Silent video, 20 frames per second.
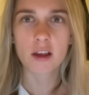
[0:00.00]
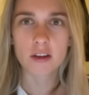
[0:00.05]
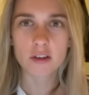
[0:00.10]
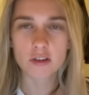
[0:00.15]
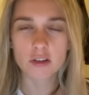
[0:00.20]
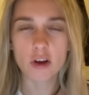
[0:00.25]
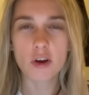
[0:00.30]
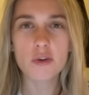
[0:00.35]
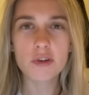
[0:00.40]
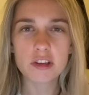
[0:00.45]

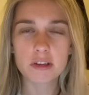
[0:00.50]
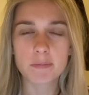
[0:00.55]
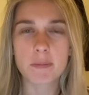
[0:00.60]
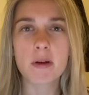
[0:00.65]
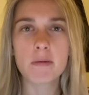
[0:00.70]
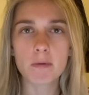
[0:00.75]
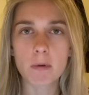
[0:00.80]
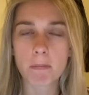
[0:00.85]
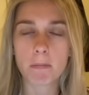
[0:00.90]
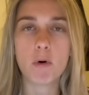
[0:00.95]
So there's been
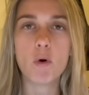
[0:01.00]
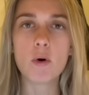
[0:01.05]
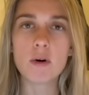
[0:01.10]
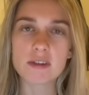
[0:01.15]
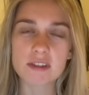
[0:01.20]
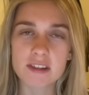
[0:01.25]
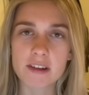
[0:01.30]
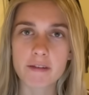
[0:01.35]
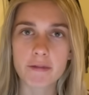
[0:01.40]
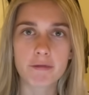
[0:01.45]

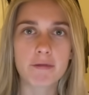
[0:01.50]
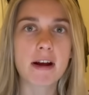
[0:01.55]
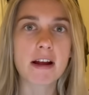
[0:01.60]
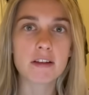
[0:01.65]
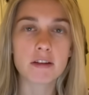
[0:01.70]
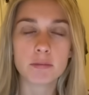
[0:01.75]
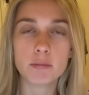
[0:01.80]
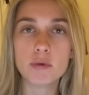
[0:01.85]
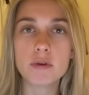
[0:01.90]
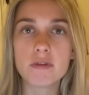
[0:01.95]
reports that
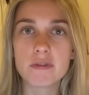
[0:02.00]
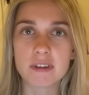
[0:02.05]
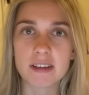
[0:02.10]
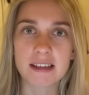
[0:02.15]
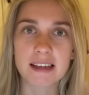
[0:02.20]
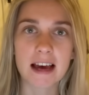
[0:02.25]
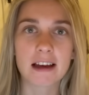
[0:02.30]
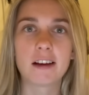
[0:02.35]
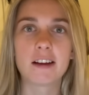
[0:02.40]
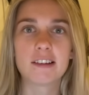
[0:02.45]
Fred's move to
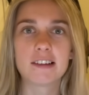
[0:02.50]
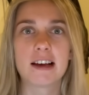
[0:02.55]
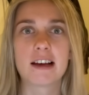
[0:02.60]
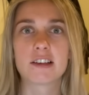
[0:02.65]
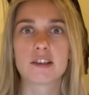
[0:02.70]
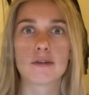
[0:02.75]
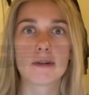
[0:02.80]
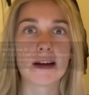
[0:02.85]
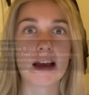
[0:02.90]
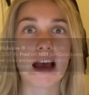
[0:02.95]
Galatasaray